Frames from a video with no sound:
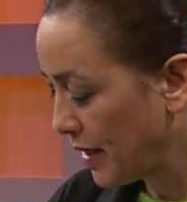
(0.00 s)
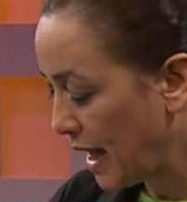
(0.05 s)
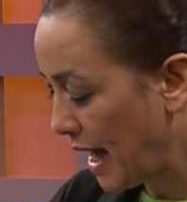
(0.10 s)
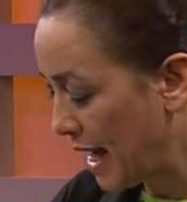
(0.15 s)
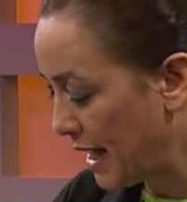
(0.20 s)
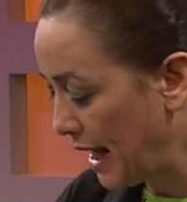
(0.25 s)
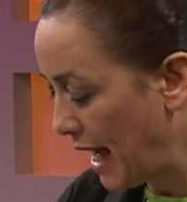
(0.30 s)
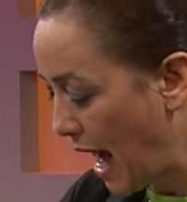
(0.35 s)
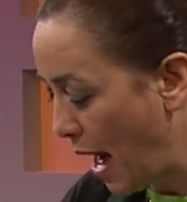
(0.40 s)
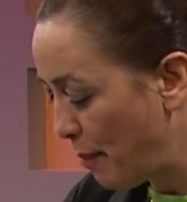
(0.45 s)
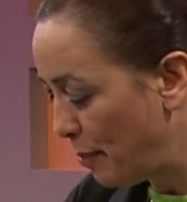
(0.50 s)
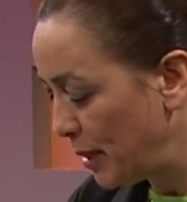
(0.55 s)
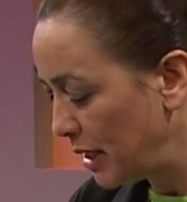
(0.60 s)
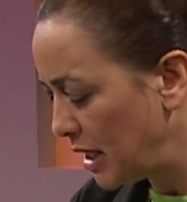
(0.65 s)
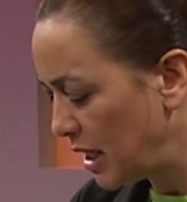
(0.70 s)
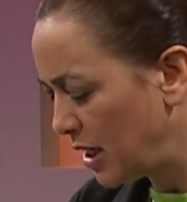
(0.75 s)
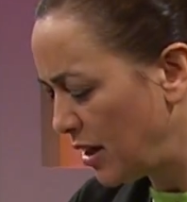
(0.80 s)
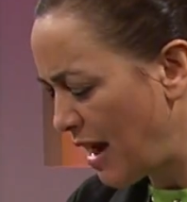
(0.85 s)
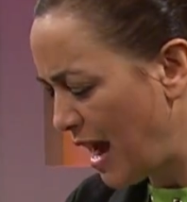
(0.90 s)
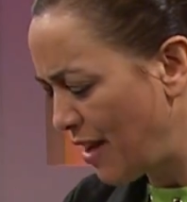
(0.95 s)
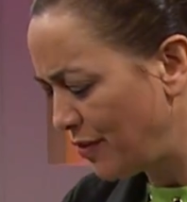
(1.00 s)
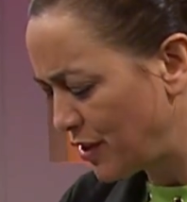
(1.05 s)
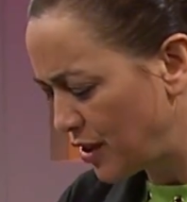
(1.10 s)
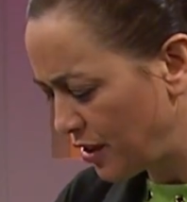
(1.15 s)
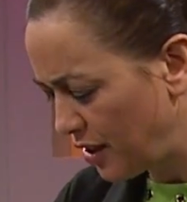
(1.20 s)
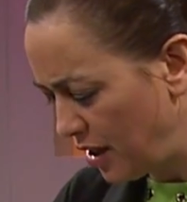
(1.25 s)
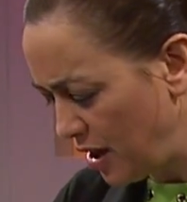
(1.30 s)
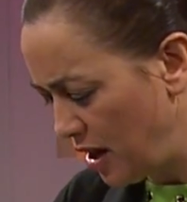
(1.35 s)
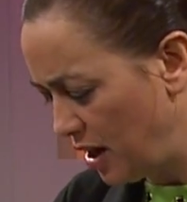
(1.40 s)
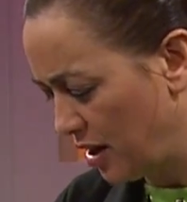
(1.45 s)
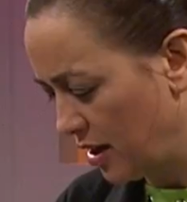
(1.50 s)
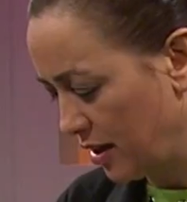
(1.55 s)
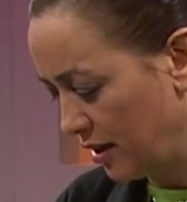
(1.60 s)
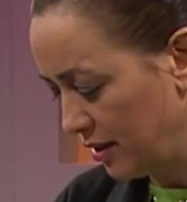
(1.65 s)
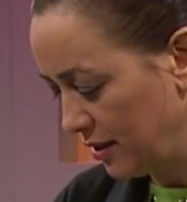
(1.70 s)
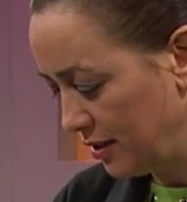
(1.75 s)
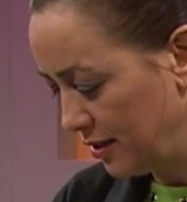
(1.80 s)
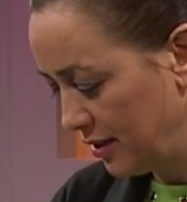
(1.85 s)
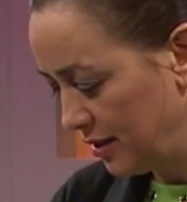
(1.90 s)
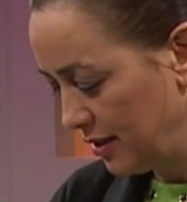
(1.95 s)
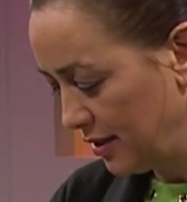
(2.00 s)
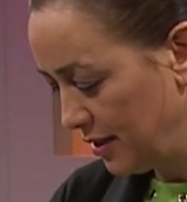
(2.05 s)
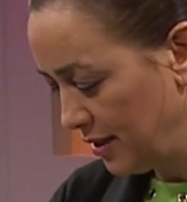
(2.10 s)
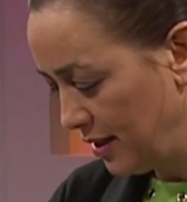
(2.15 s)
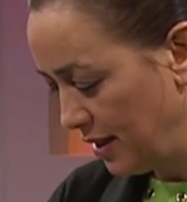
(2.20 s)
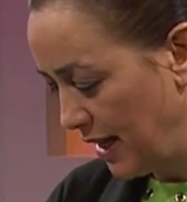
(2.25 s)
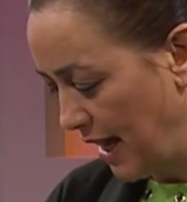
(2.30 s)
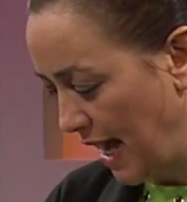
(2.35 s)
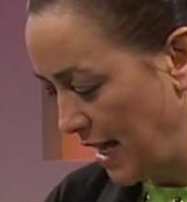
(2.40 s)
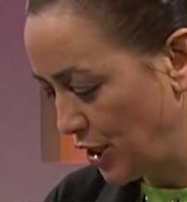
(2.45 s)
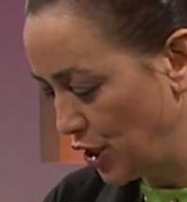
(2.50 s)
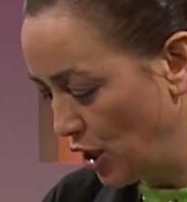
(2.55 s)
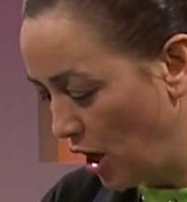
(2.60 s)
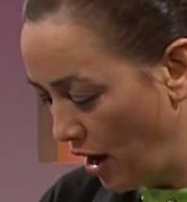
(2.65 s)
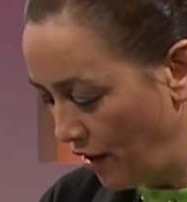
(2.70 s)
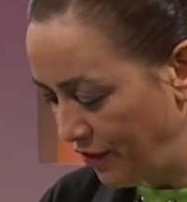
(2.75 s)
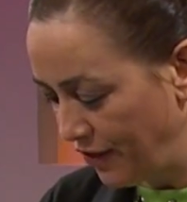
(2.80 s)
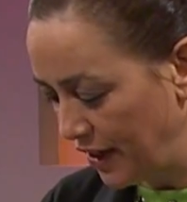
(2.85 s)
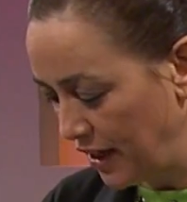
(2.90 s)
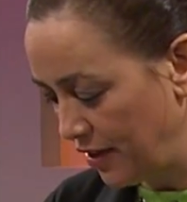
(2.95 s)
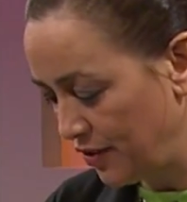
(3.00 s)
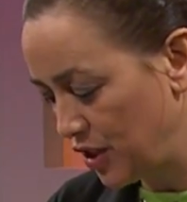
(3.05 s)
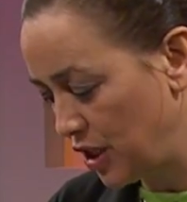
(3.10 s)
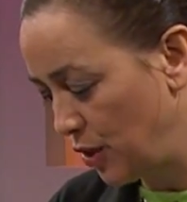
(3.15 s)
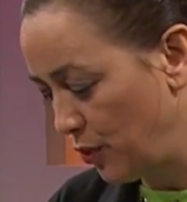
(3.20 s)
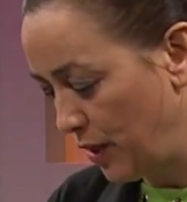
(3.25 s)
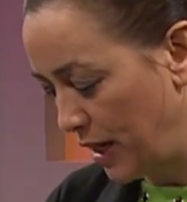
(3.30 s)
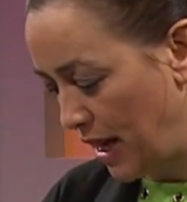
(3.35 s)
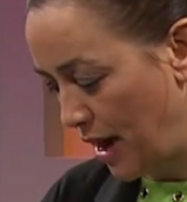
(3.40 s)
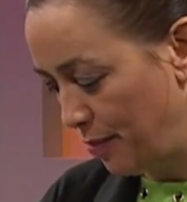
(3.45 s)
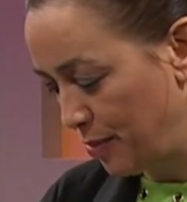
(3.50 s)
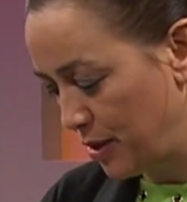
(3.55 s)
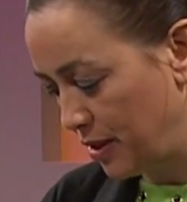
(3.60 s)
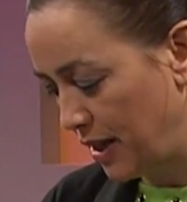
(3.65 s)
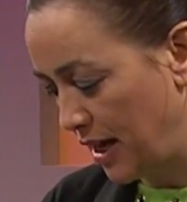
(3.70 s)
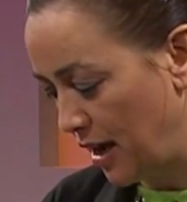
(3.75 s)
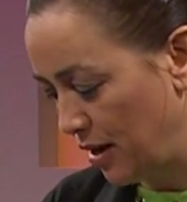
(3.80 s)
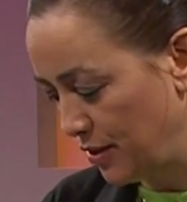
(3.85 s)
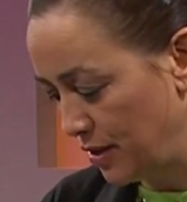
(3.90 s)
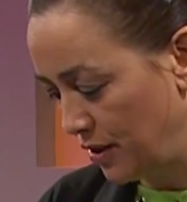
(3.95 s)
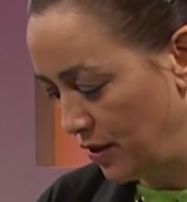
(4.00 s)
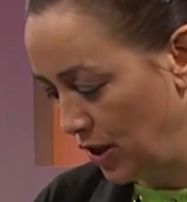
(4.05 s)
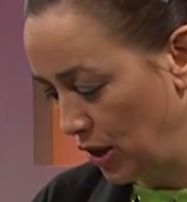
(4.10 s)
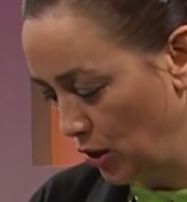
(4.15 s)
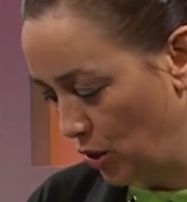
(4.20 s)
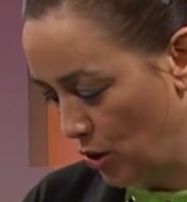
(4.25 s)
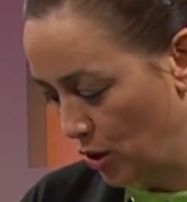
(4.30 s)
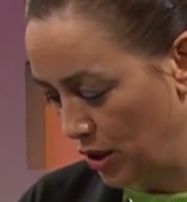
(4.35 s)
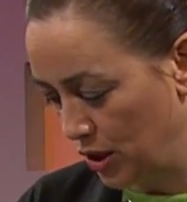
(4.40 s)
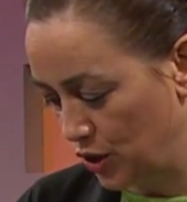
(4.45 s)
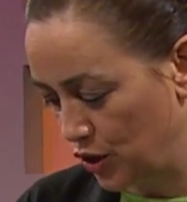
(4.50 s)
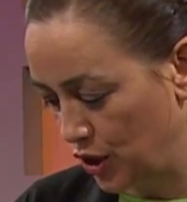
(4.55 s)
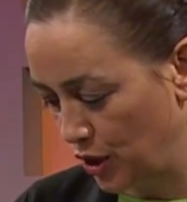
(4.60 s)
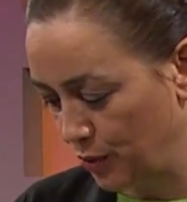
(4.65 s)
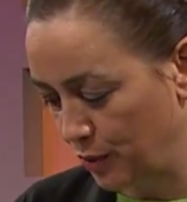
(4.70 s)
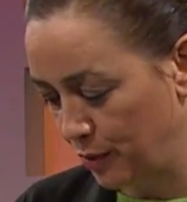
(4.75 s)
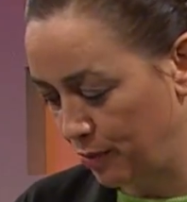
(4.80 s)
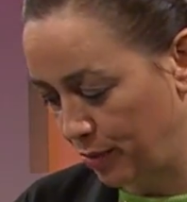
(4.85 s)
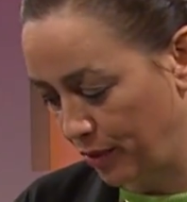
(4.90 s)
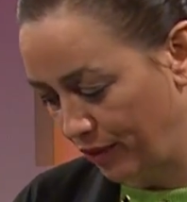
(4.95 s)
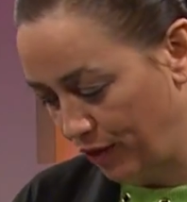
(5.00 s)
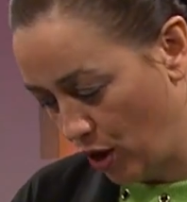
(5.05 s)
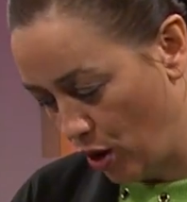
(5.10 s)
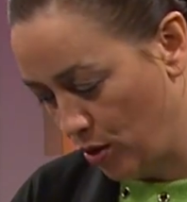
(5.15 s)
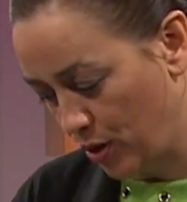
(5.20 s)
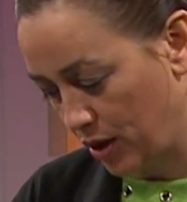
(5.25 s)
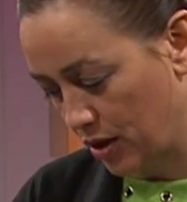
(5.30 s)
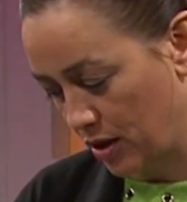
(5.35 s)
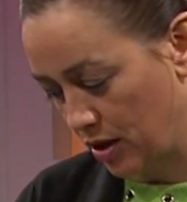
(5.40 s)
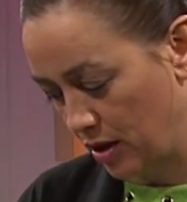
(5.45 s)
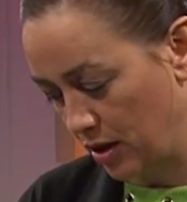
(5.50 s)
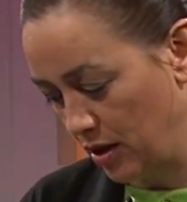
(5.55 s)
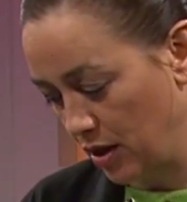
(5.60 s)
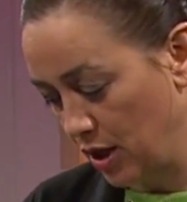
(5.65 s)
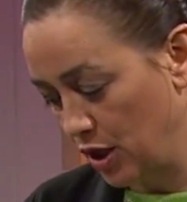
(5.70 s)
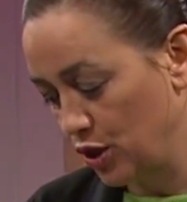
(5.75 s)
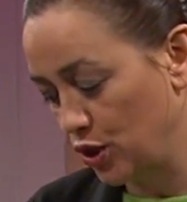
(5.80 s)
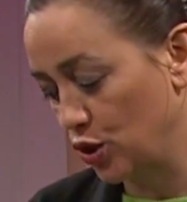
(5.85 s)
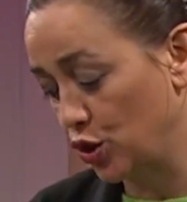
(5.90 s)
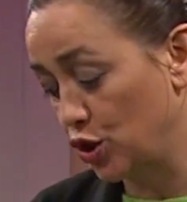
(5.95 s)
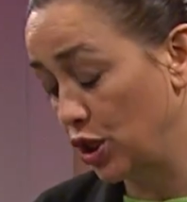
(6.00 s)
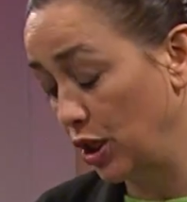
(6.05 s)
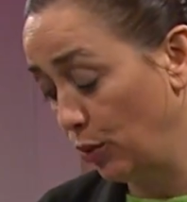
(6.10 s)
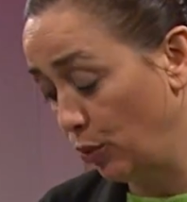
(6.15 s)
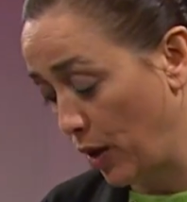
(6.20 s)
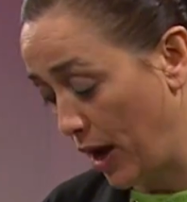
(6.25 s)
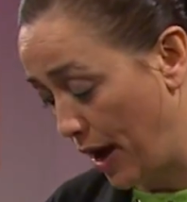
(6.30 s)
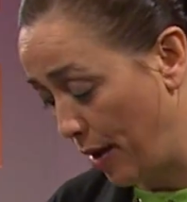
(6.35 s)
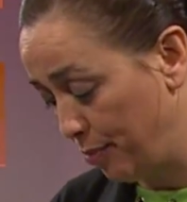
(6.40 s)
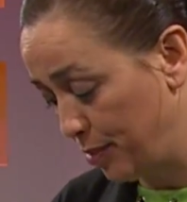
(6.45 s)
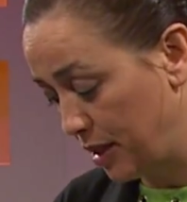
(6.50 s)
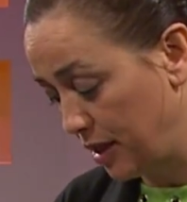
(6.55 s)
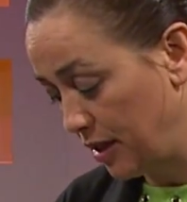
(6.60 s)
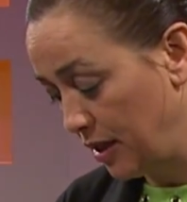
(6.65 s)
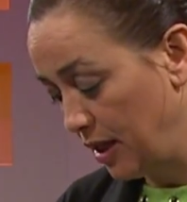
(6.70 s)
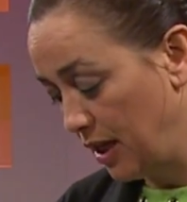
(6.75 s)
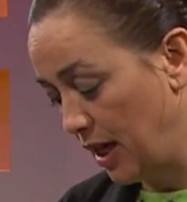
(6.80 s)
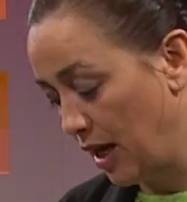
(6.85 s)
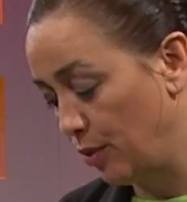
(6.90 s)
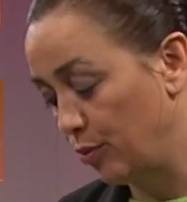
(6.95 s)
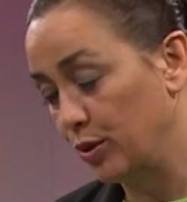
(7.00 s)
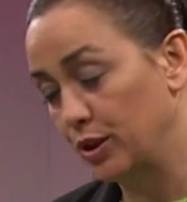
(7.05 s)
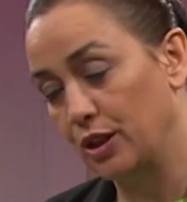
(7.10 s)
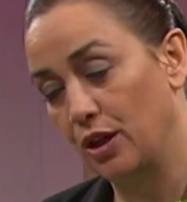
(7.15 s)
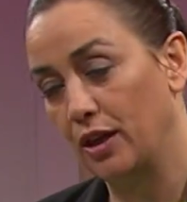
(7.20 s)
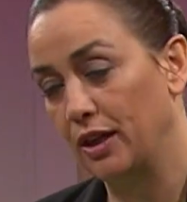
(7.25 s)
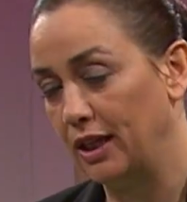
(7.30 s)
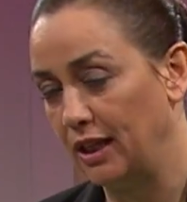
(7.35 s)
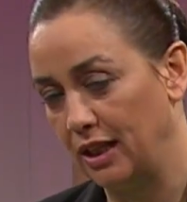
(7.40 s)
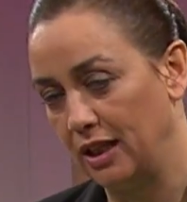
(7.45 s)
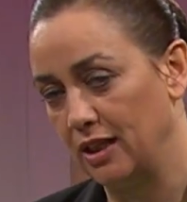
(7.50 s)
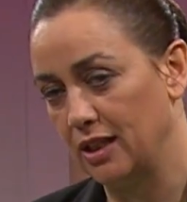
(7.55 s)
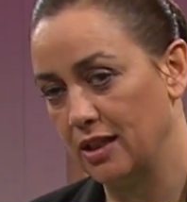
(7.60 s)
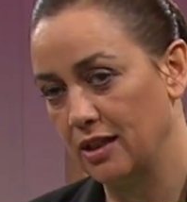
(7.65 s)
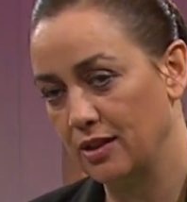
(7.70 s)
And it happened year after year. As often as she went up to the house of the Lord, she would provoke her, so she wept and would not eat.